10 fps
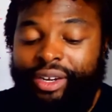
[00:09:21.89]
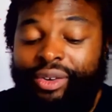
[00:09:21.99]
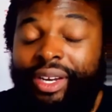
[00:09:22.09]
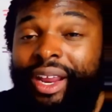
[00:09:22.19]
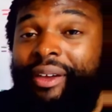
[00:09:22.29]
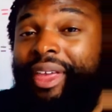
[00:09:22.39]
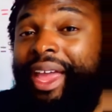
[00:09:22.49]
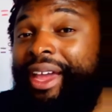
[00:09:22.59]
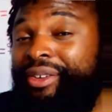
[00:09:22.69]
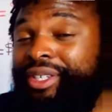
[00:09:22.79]
You need to have the
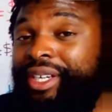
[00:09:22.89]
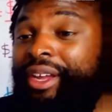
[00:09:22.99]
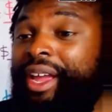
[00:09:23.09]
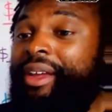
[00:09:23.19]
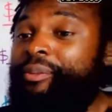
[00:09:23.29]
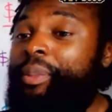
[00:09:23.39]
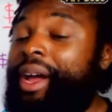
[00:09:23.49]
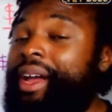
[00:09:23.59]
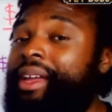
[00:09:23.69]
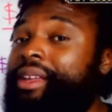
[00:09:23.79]
energy
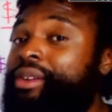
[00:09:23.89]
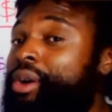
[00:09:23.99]
by,